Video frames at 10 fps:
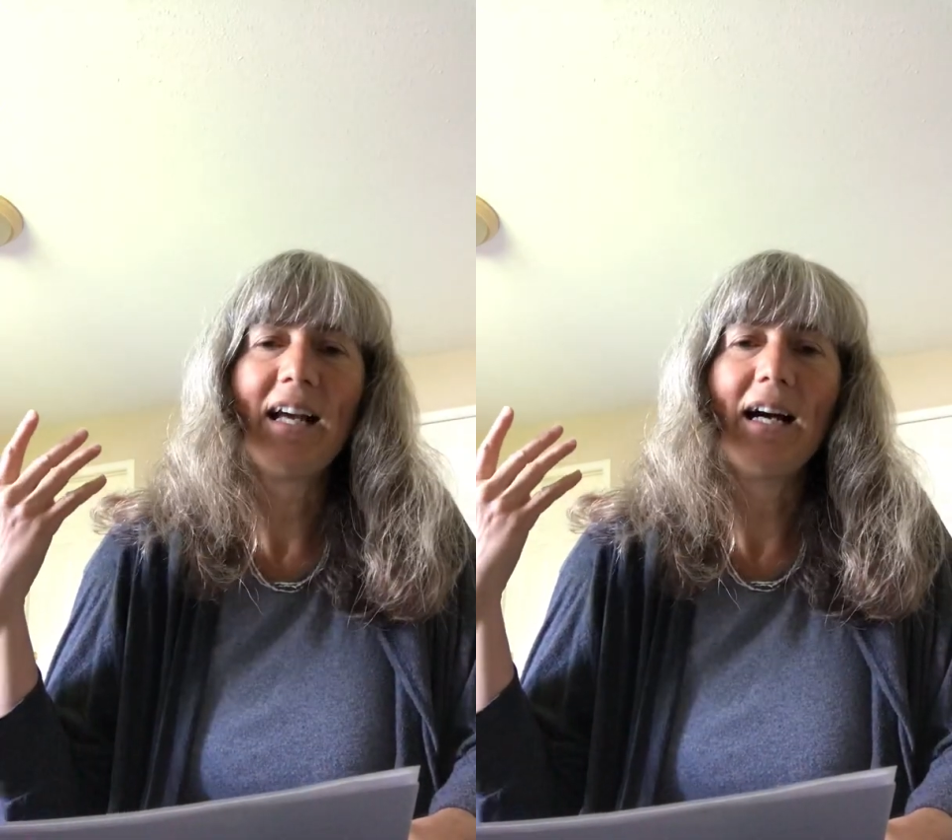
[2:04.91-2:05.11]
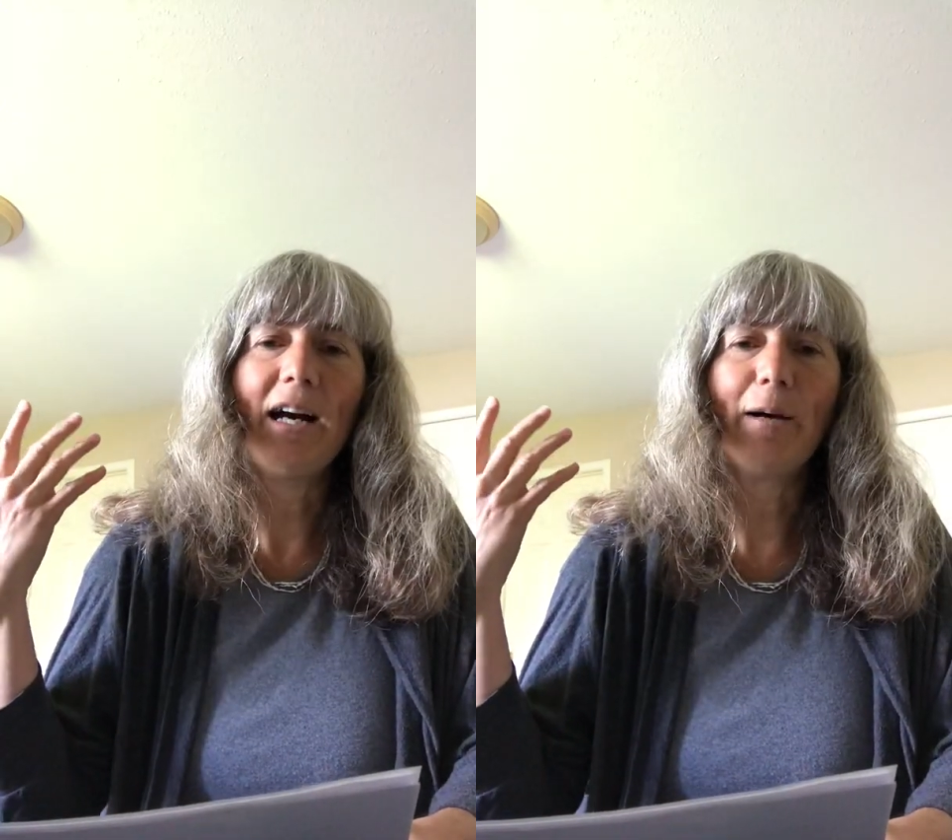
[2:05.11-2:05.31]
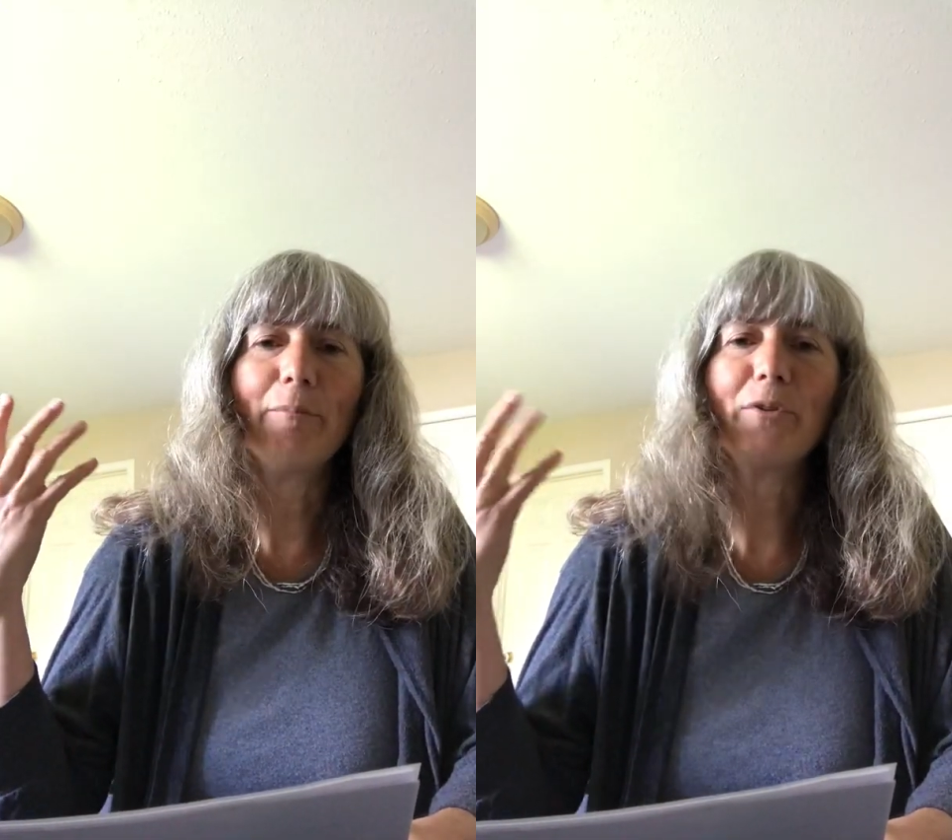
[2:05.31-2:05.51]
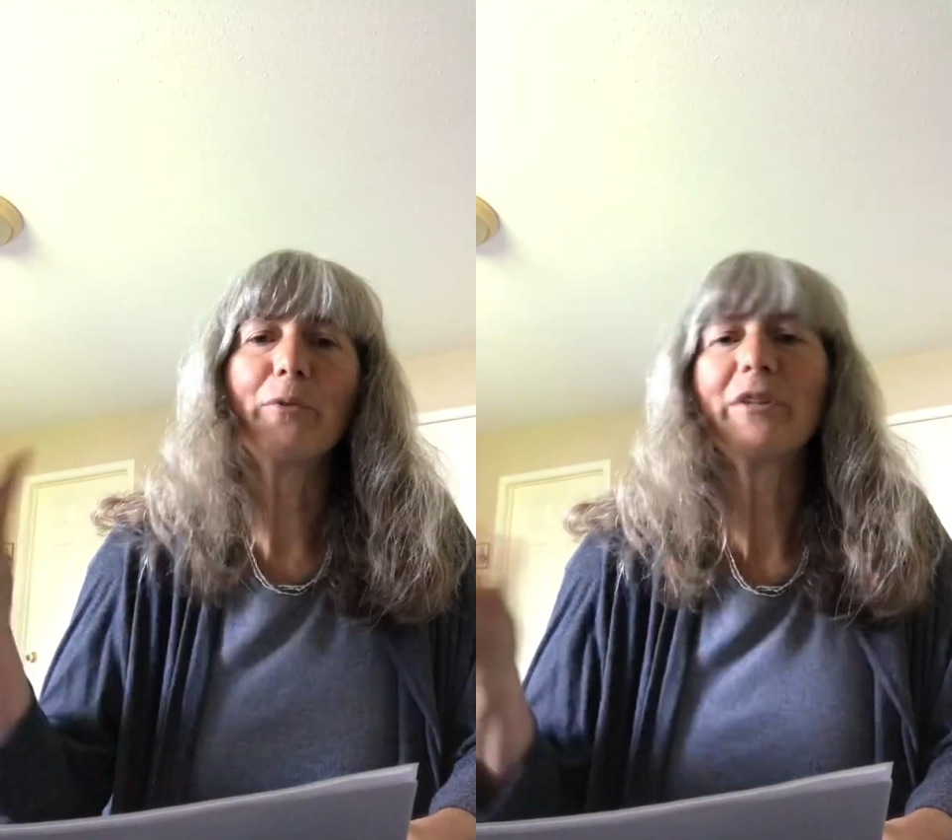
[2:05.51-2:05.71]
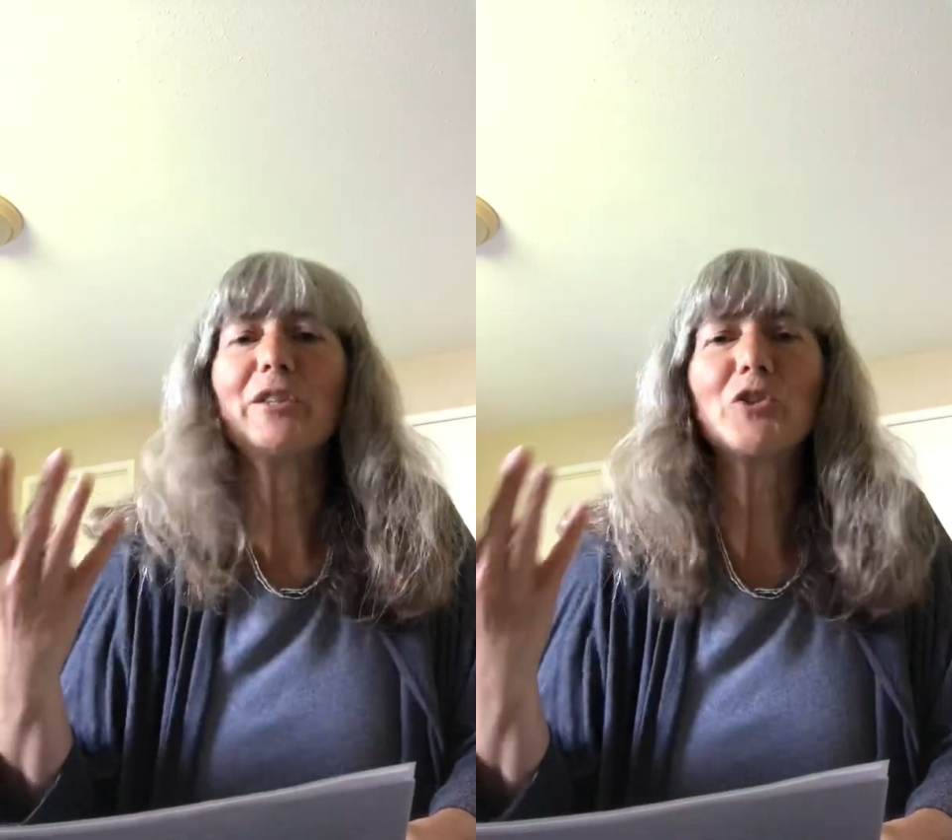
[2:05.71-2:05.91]

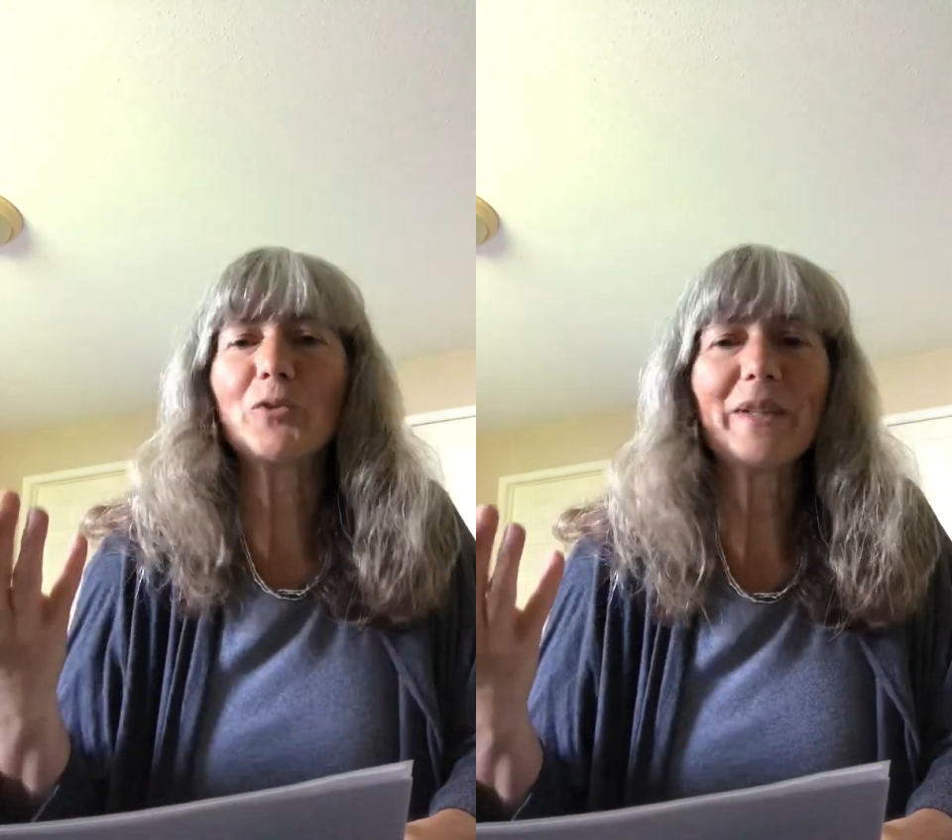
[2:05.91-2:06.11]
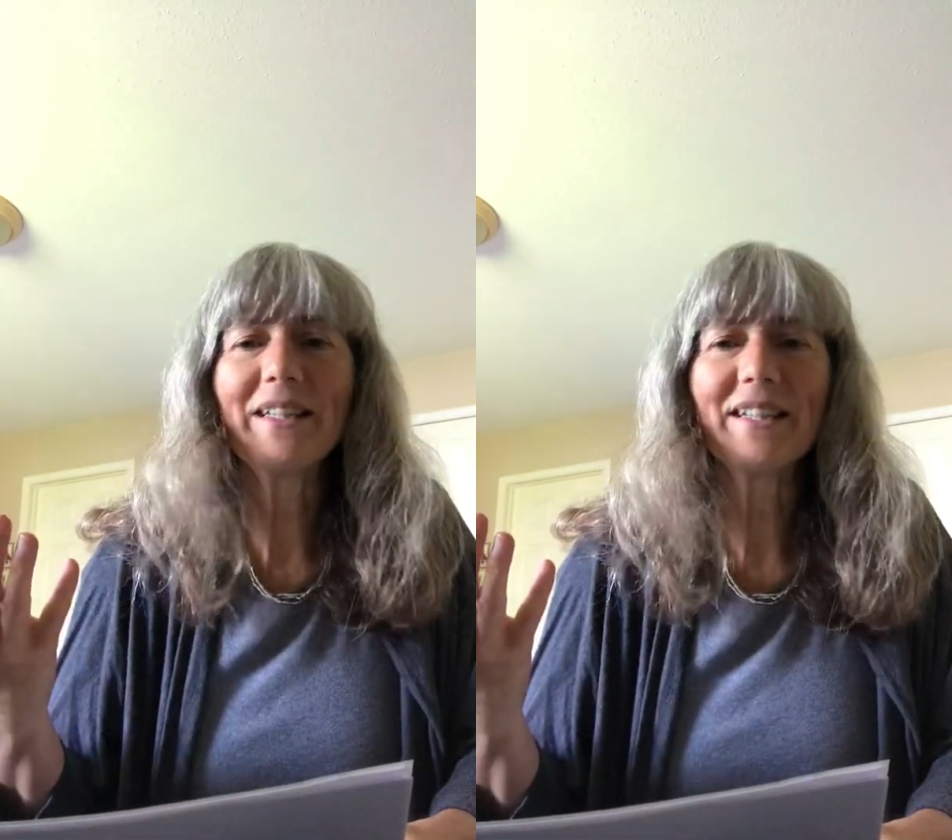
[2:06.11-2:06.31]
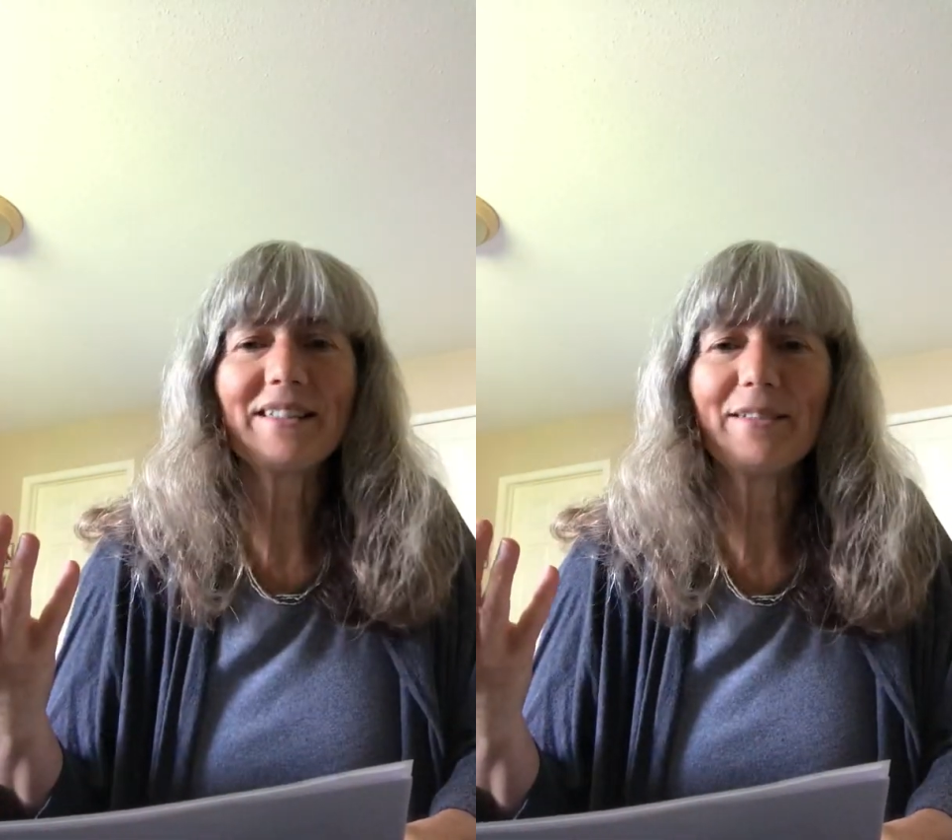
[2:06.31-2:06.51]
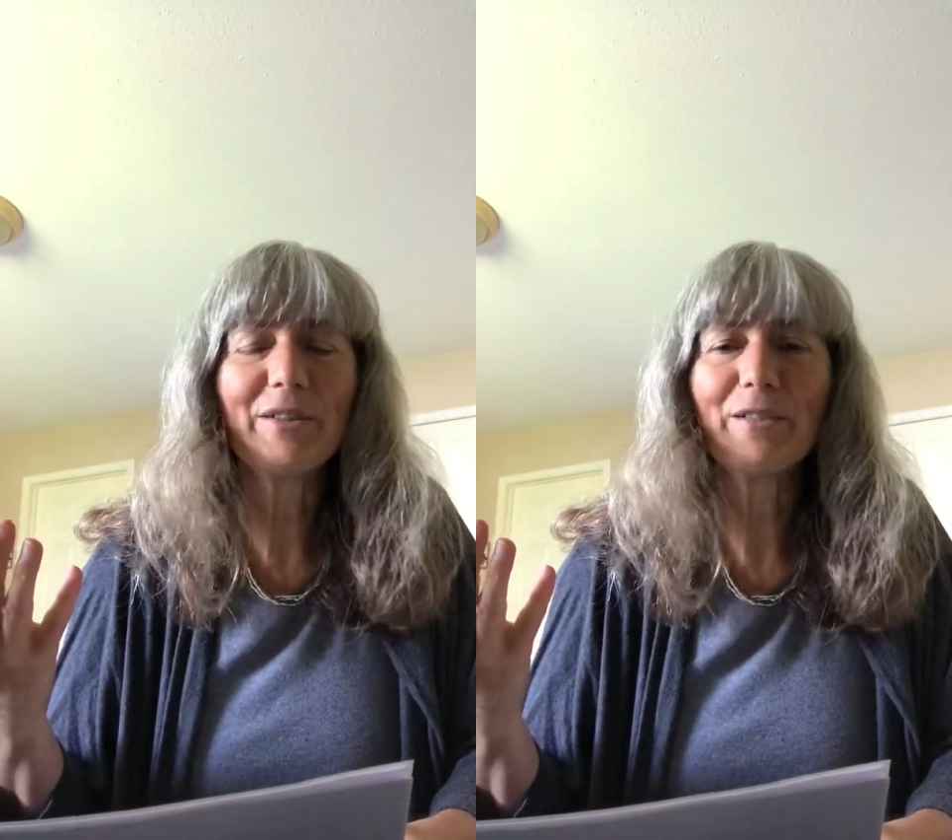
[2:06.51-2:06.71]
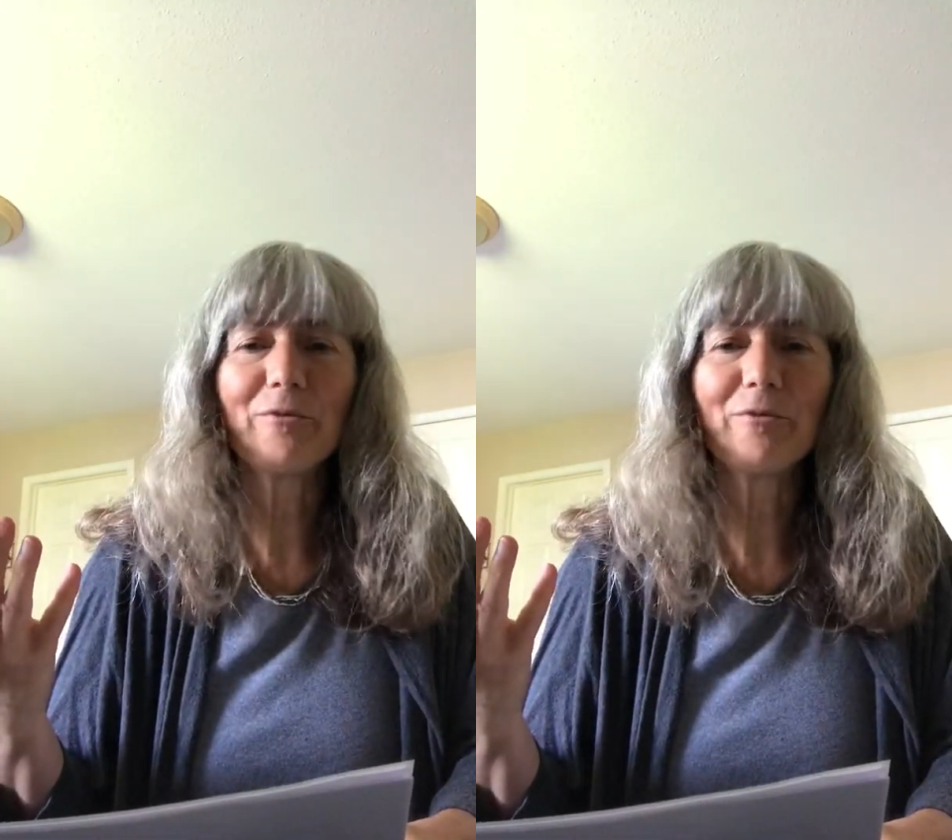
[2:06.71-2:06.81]
don't enjoy the activity